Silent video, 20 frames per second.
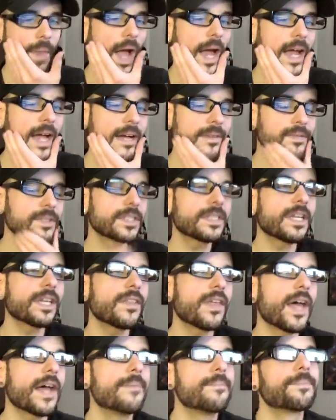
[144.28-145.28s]
I have to say
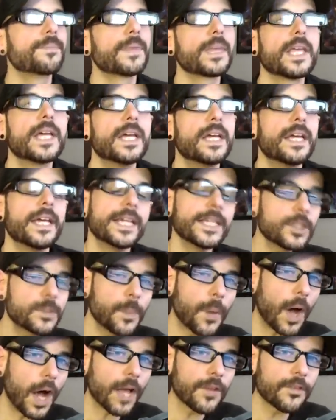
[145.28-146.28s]
that it's
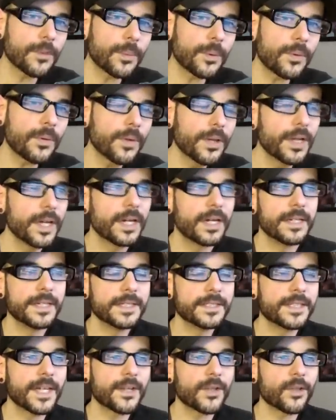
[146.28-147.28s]
possible.
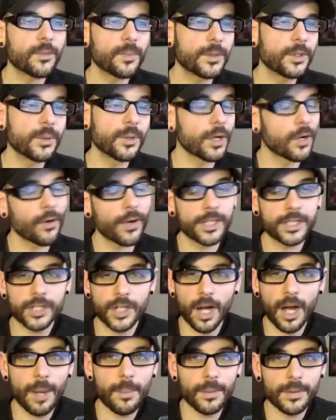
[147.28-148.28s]
Nintendo's been doing a great
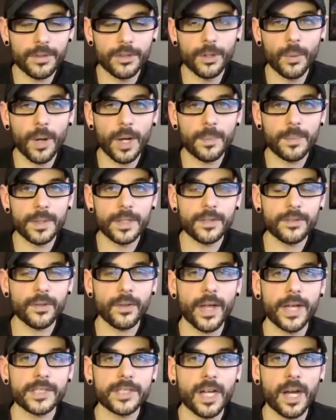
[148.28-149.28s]
job with new IPs the
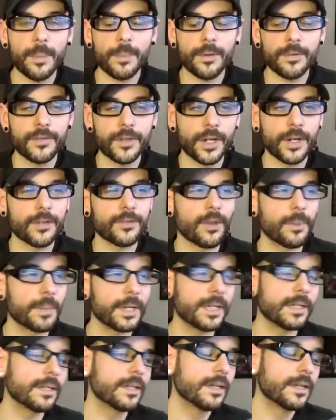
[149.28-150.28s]
last couple of years. I
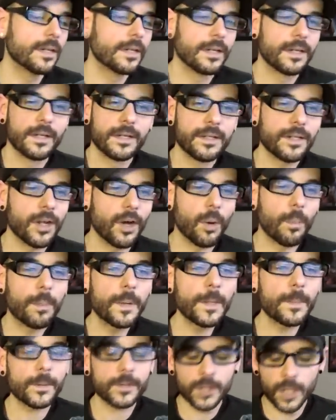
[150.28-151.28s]
mean, you know,
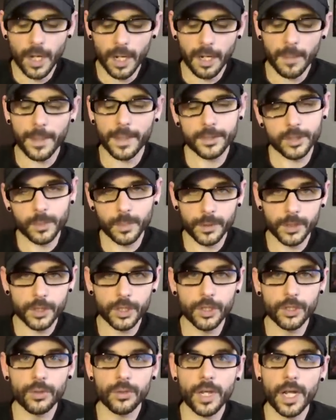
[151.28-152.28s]
people talk about
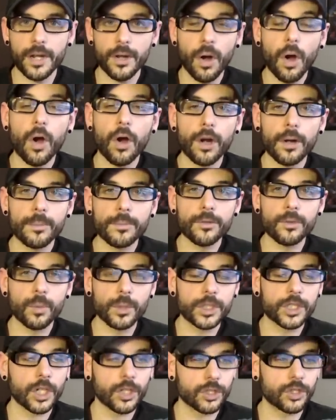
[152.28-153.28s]
Splatoon and ARMS,
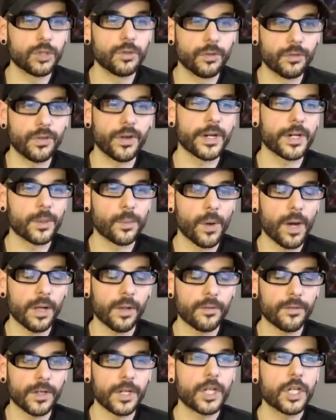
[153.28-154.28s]
which are two very
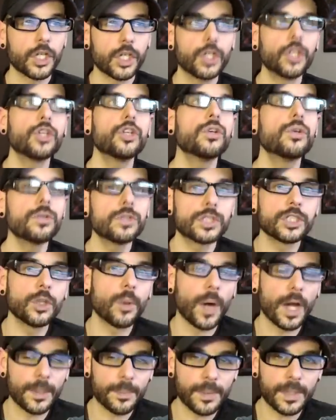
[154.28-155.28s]
relevant, huge
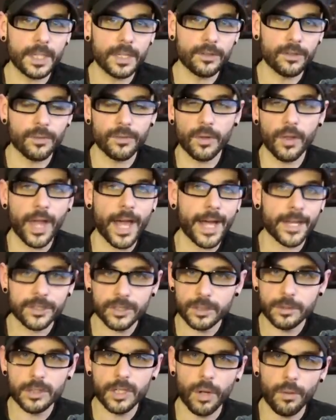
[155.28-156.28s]
new IPs of the
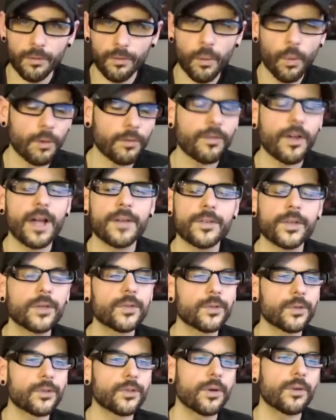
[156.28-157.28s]
last, you know, four or five
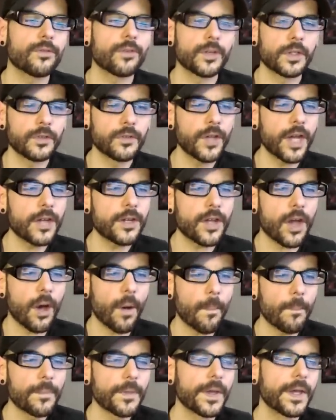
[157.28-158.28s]
years or so for Nintendo.